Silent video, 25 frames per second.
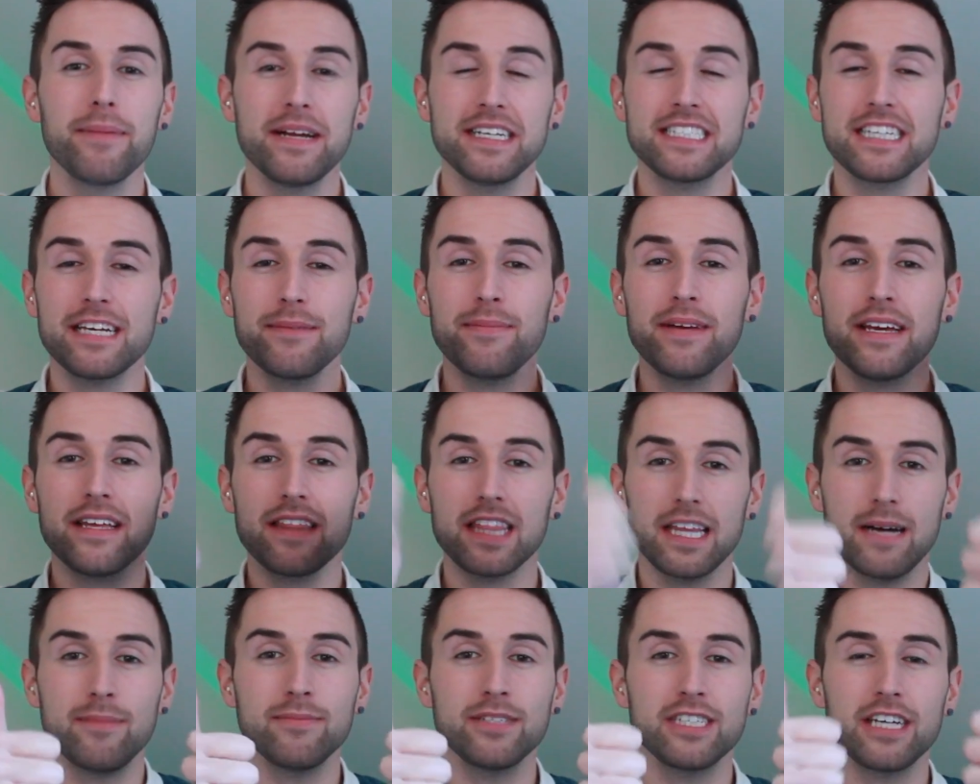Please give me
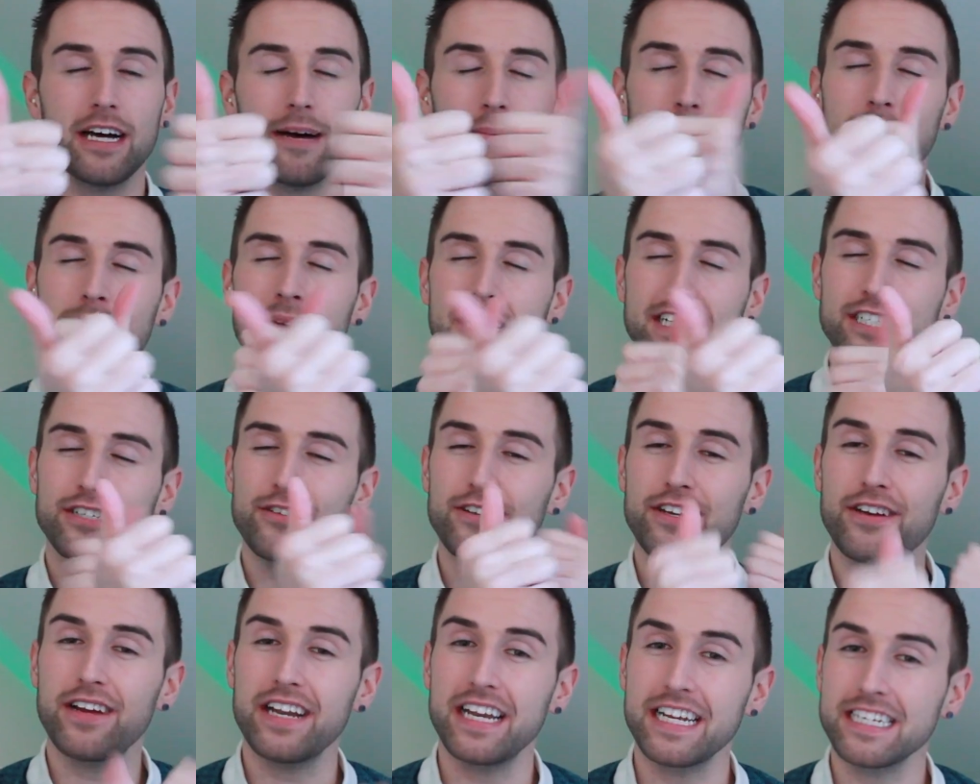a thumbs up and make
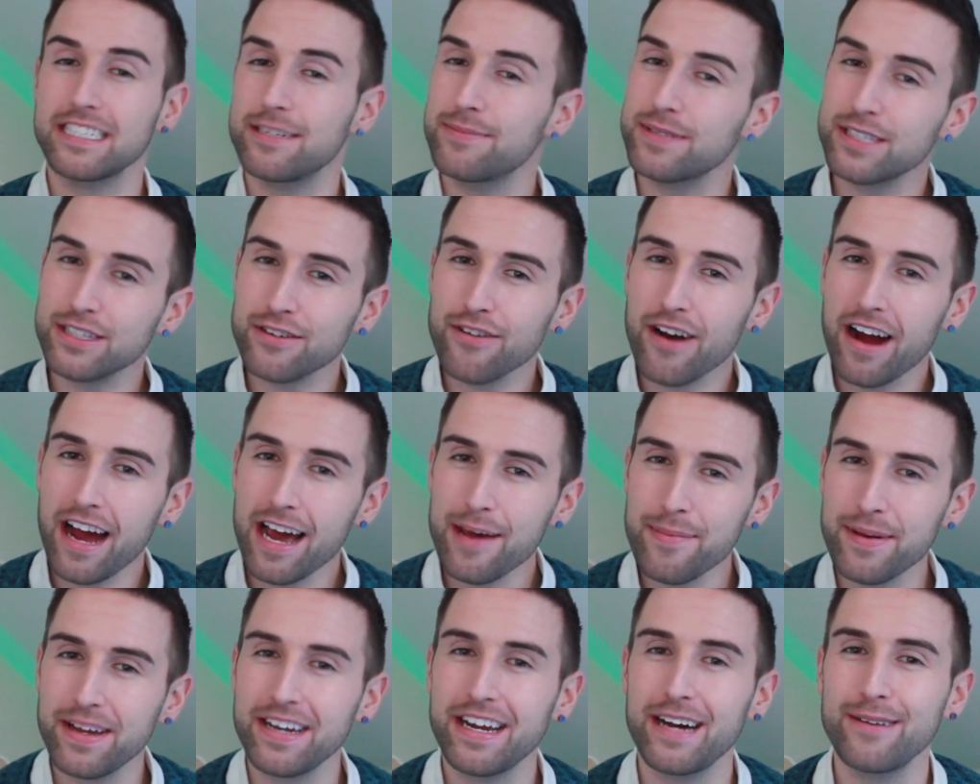sure you click
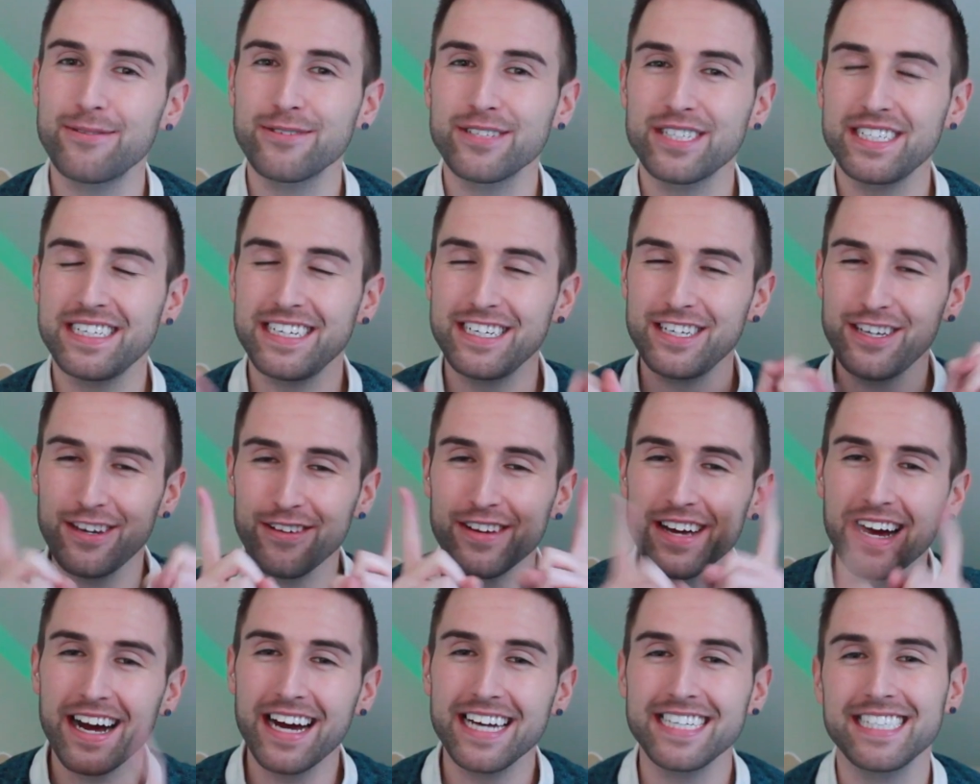subscribe, and I will see
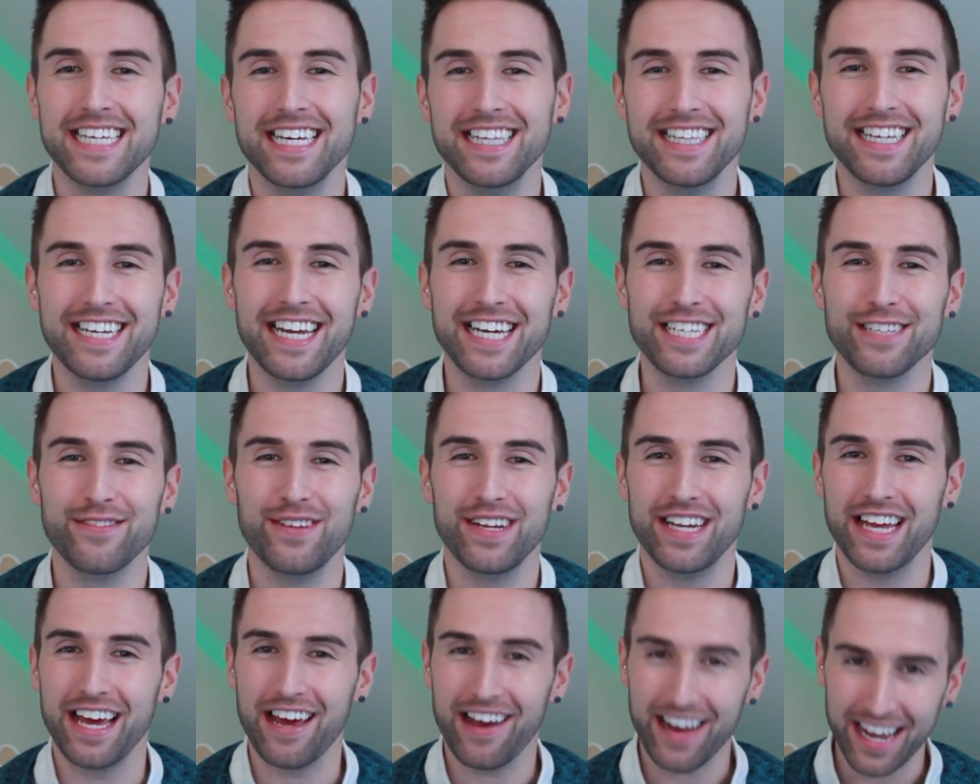you guys in the next
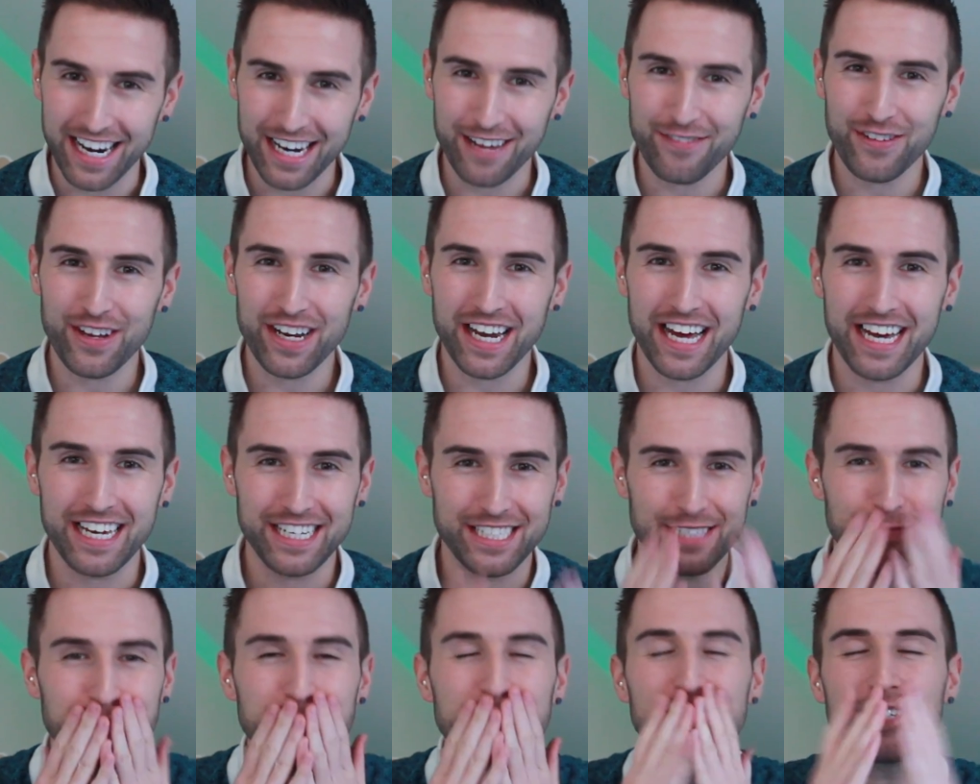video. I love you
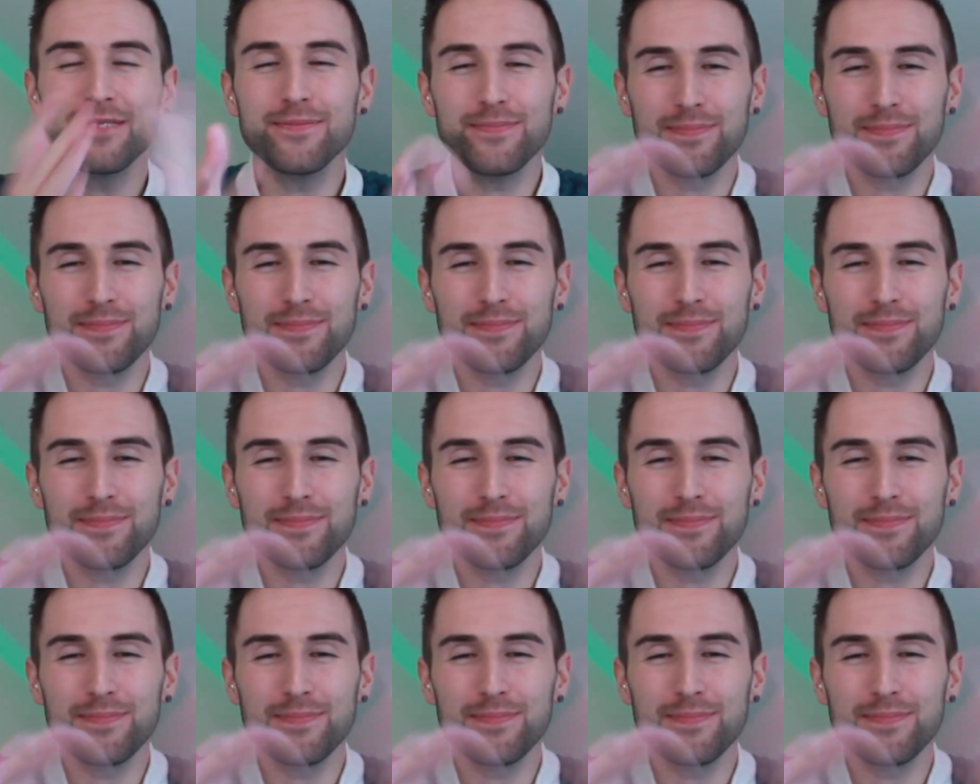loads.